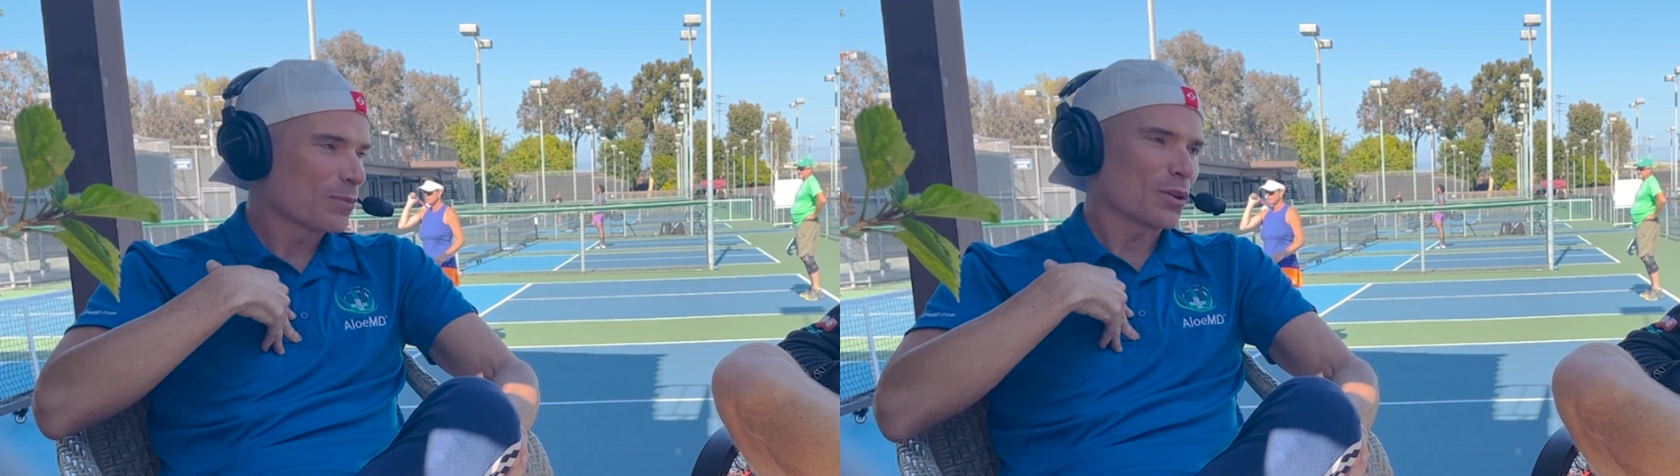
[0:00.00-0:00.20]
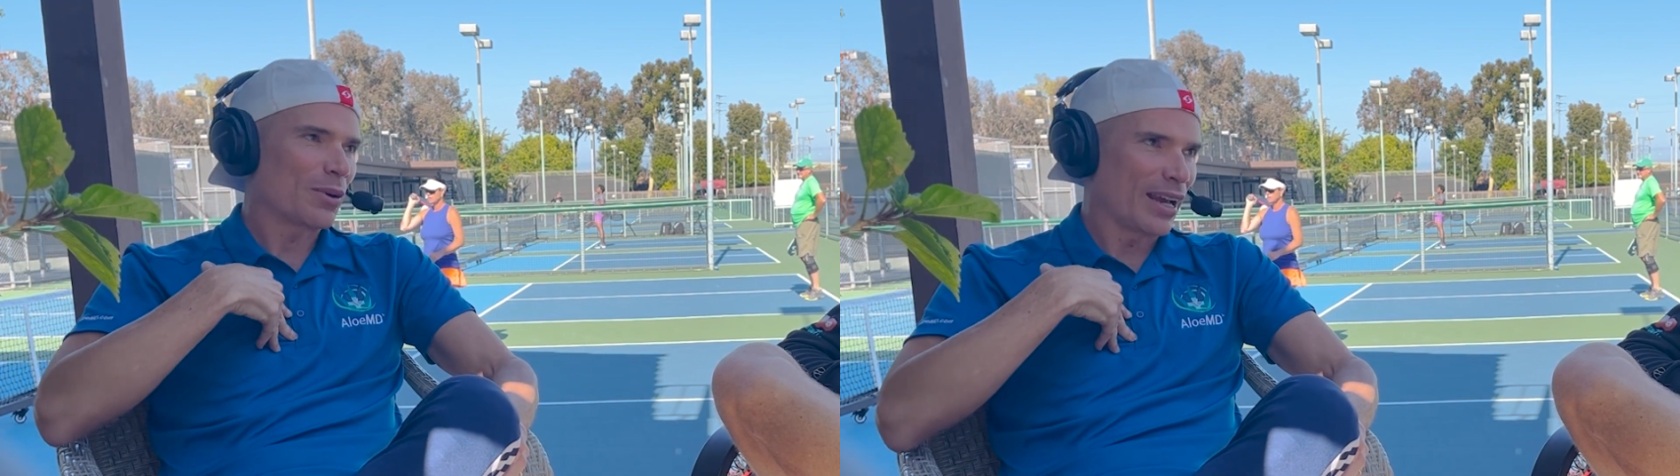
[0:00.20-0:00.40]

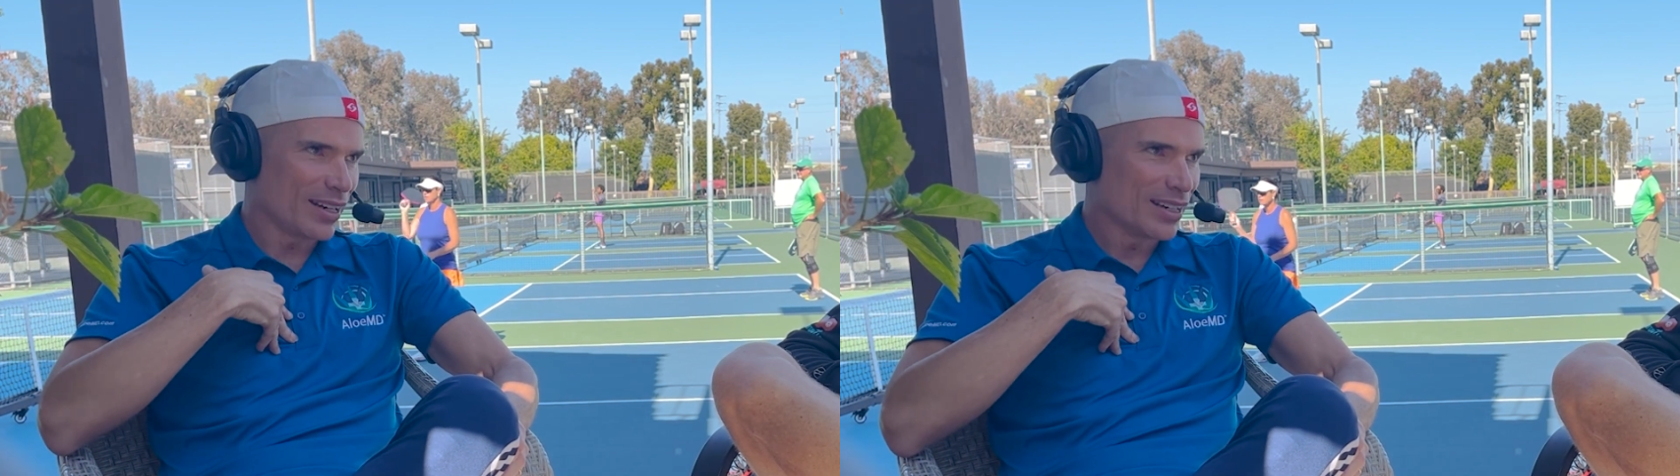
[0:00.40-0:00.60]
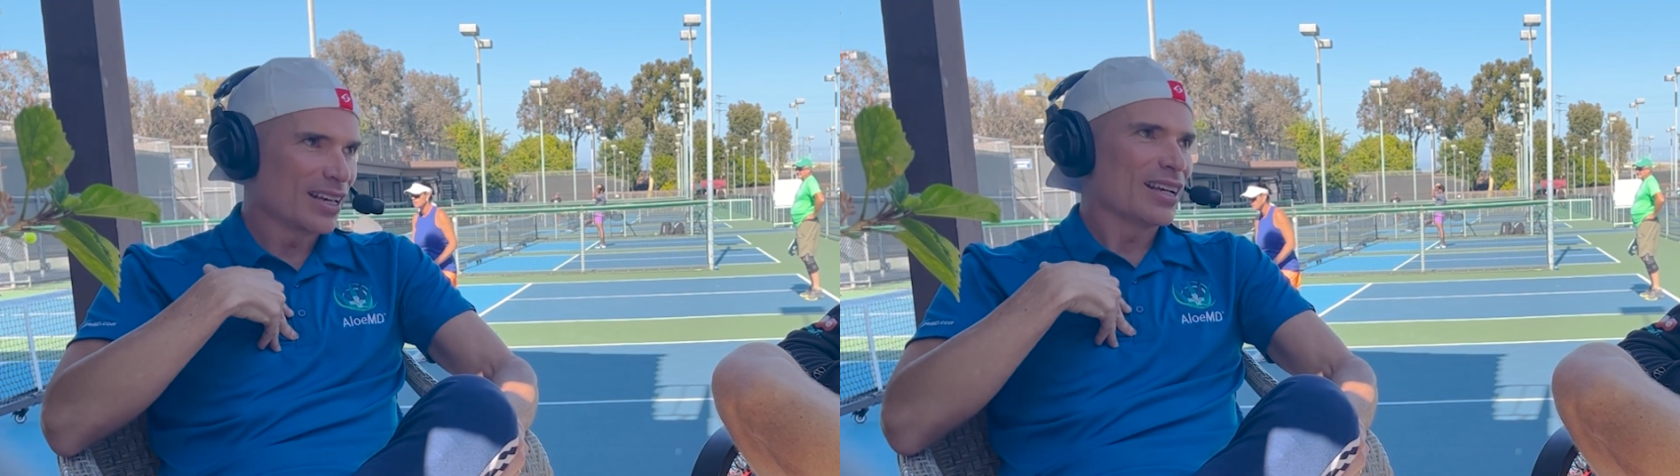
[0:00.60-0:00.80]
right?
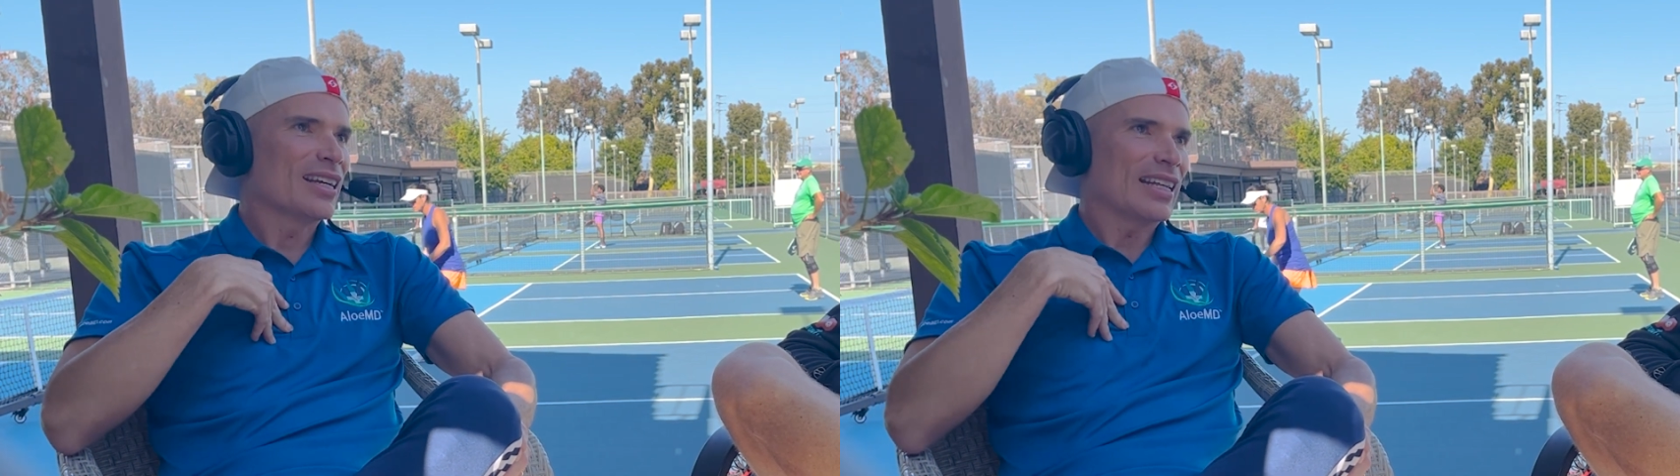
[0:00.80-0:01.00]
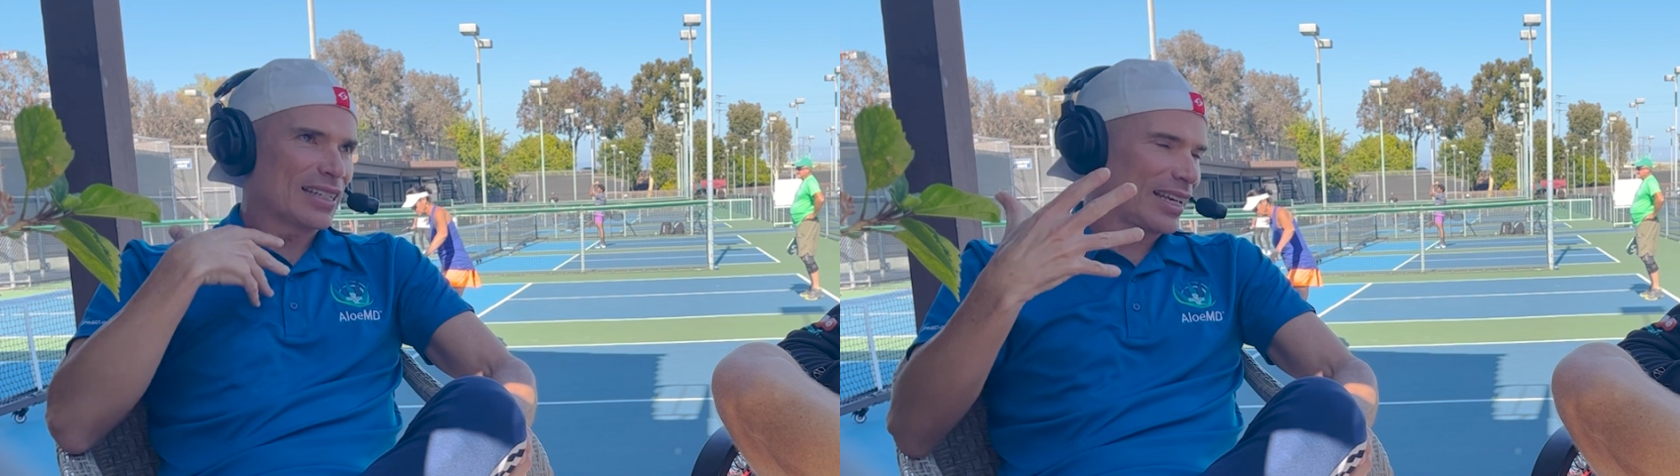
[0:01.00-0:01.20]

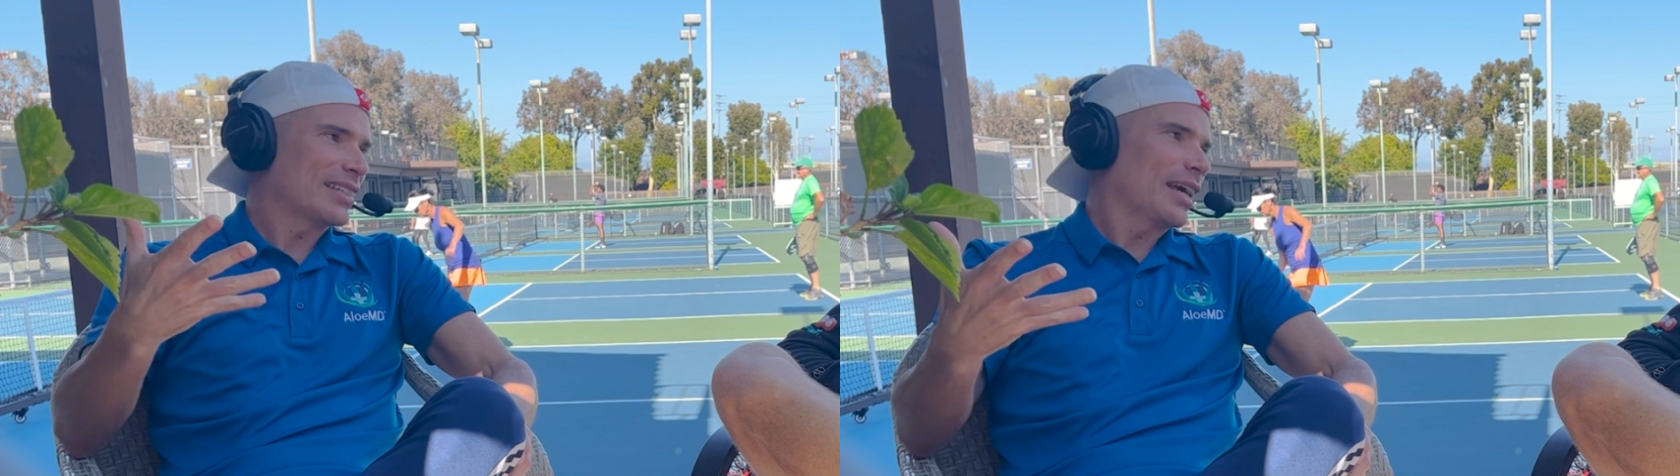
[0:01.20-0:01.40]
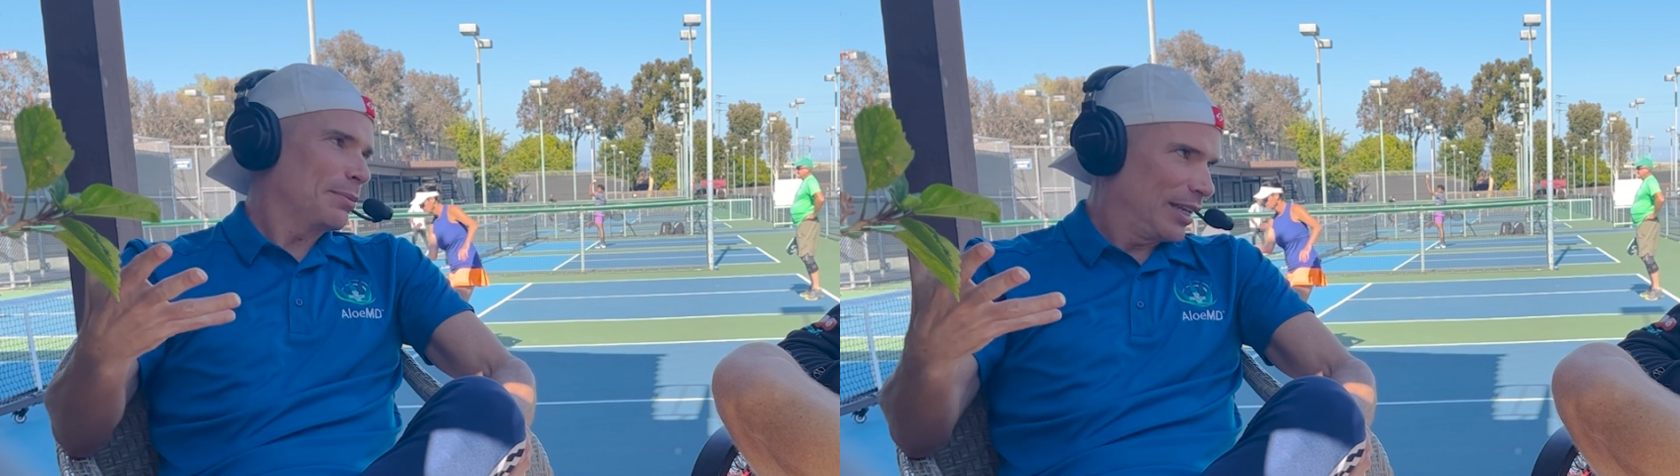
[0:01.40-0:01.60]
That's like
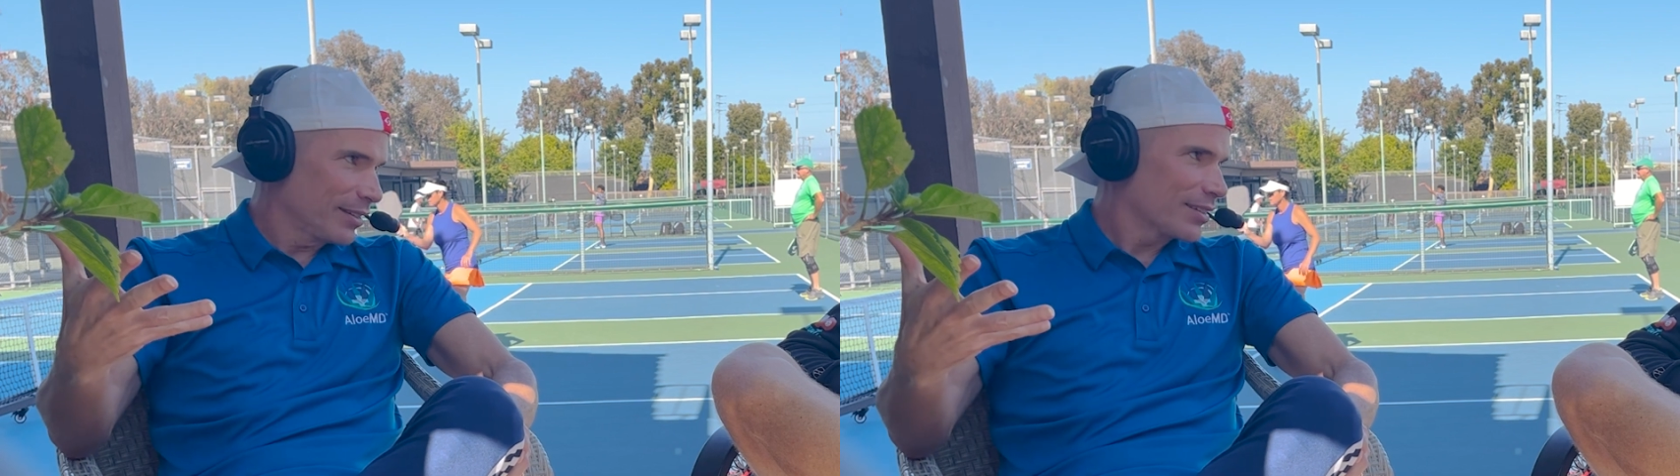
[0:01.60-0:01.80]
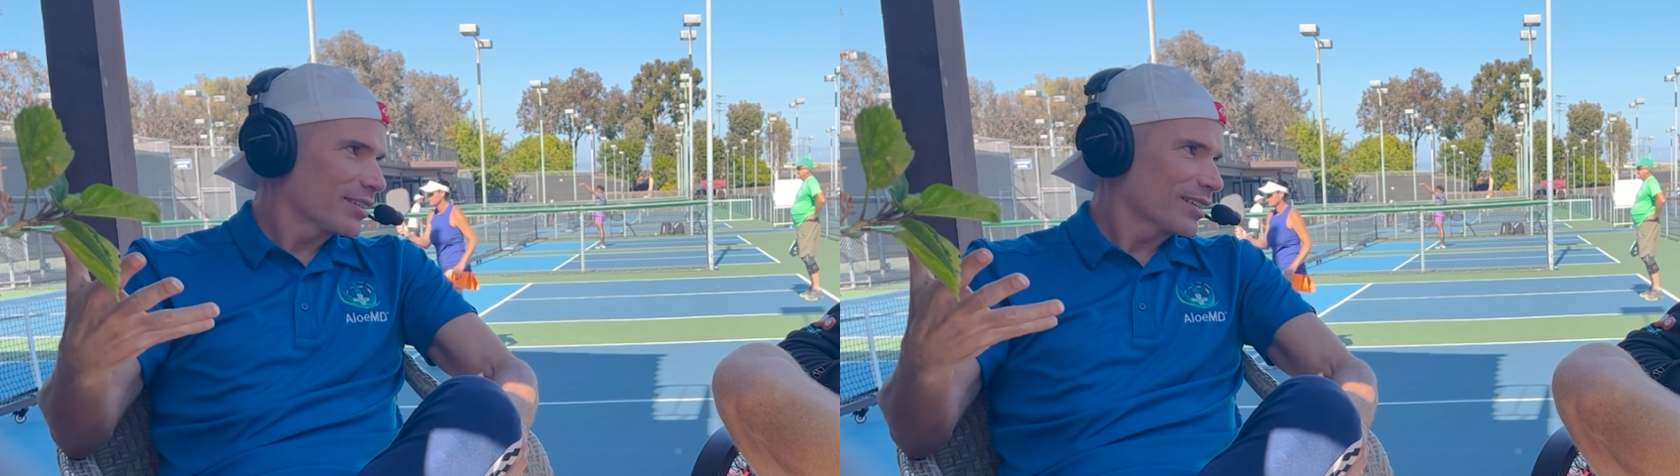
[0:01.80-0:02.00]
10
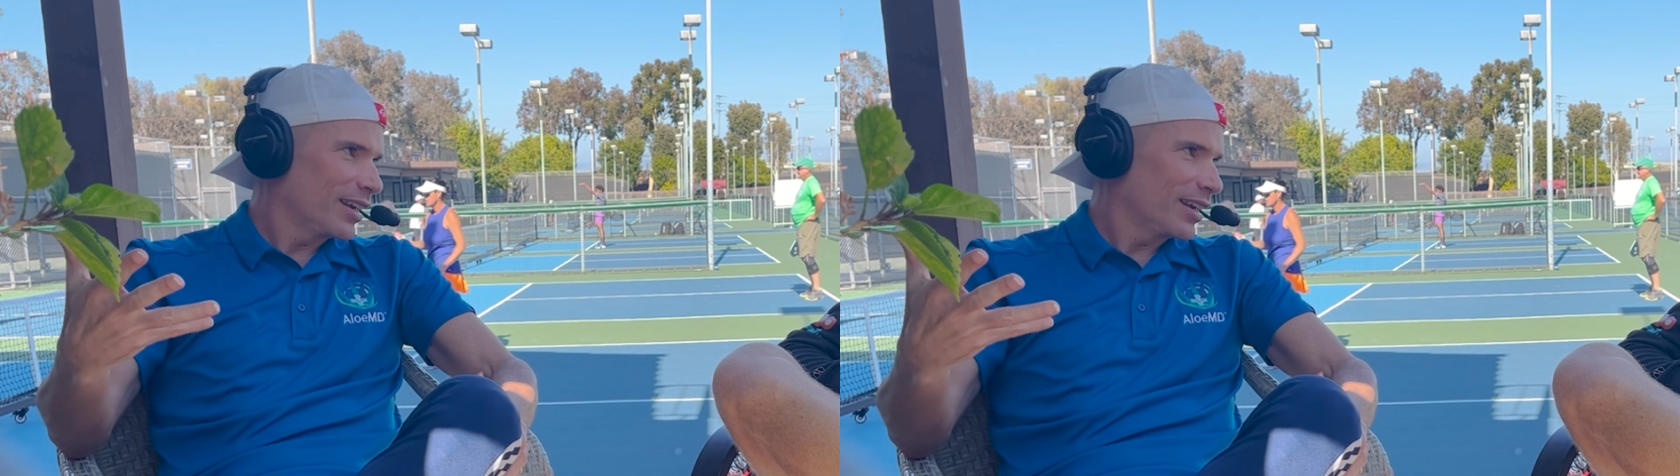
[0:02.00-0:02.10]
months.